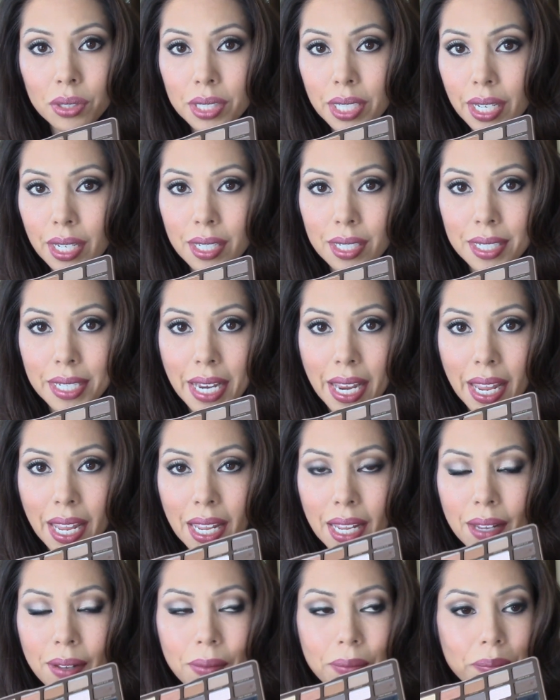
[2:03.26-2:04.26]

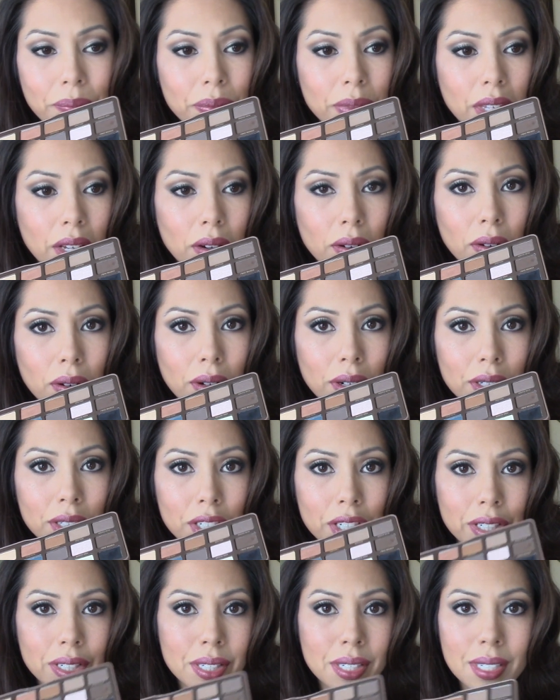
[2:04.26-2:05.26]
day-to-day or
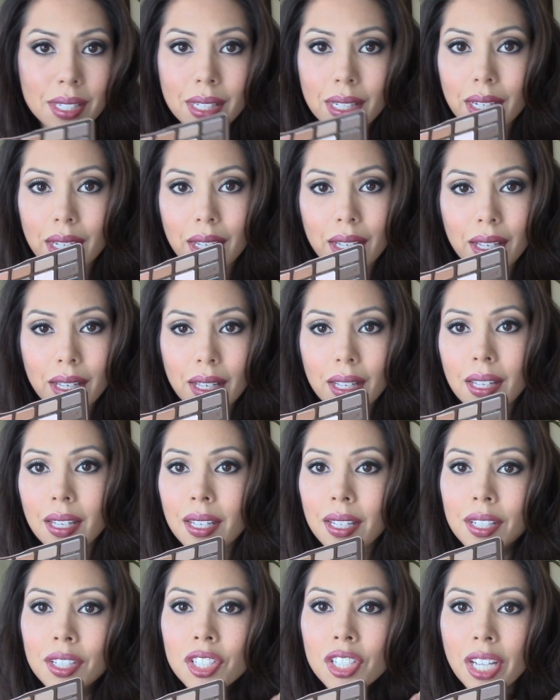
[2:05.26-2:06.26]
just
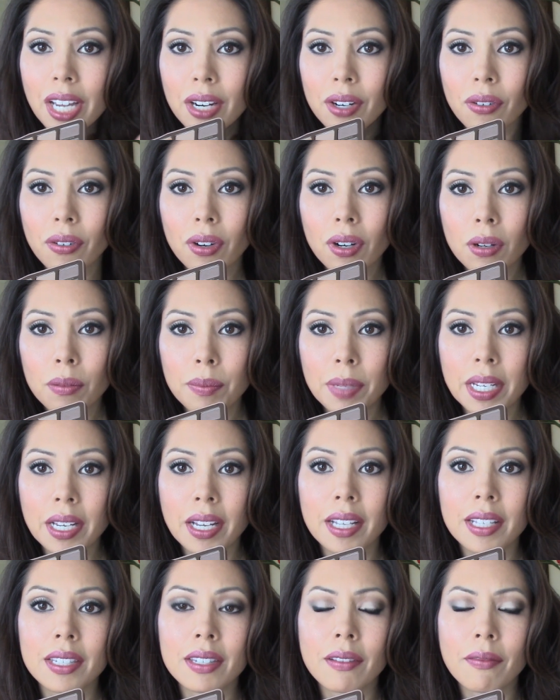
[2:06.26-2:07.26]
in general,
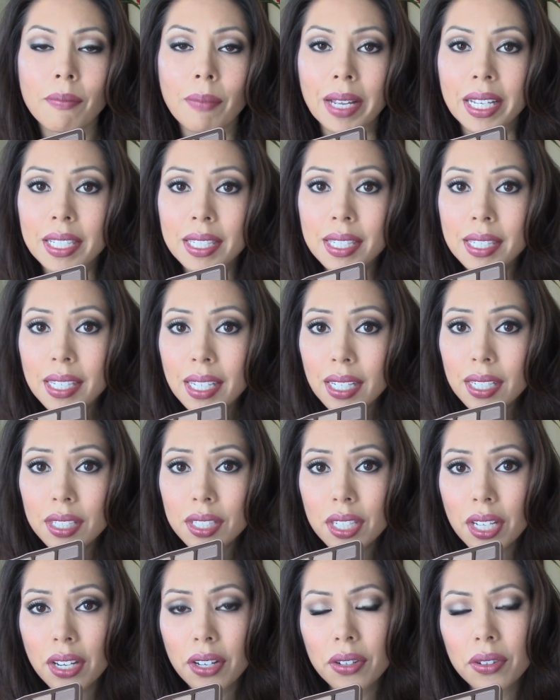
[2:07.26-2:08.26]
because of my
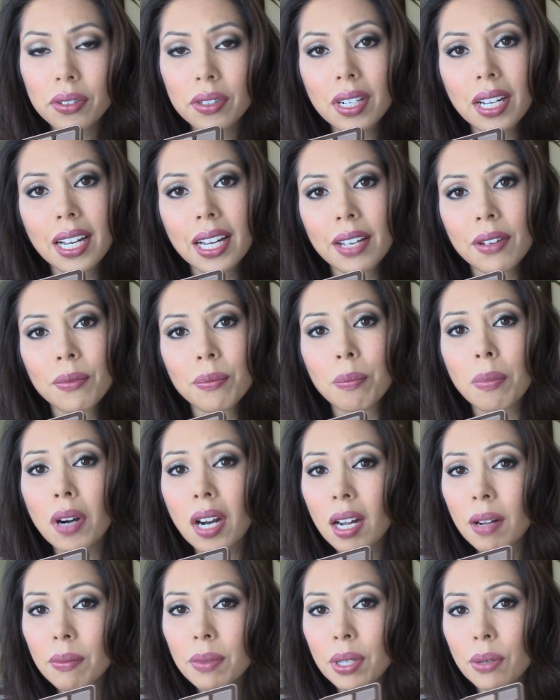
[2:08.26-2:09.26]
skin tone, I
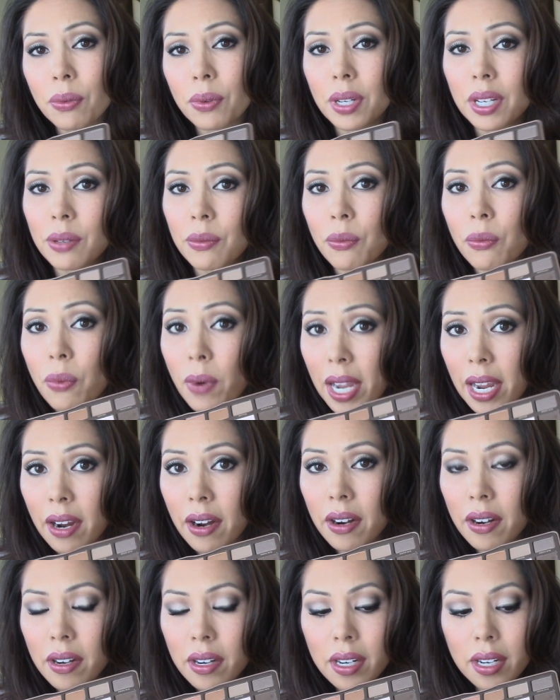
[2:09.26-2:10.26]
probably wouldn't
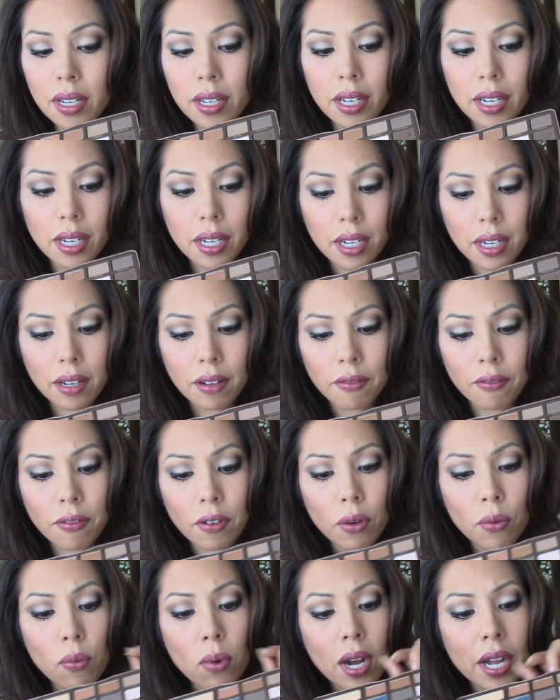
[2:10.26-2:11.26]
wear.
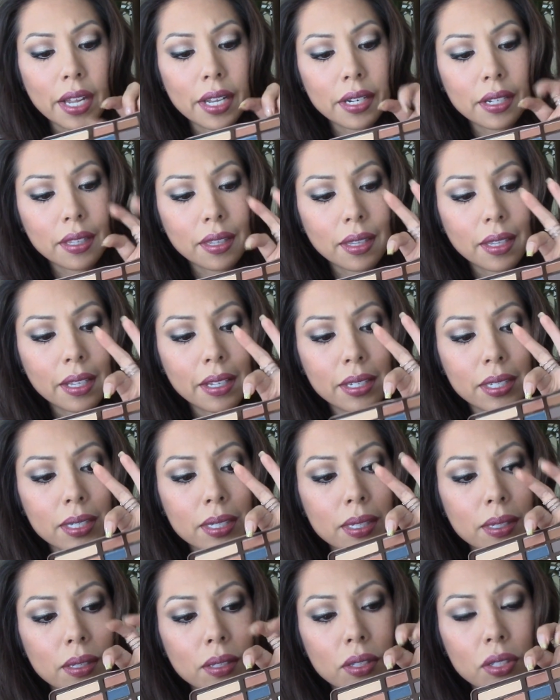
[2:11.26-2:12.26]
For one,
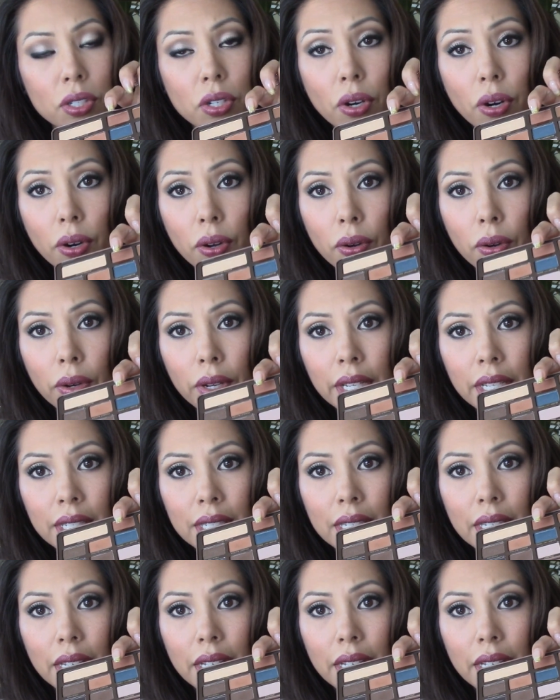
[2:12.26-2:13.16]
this turquoise,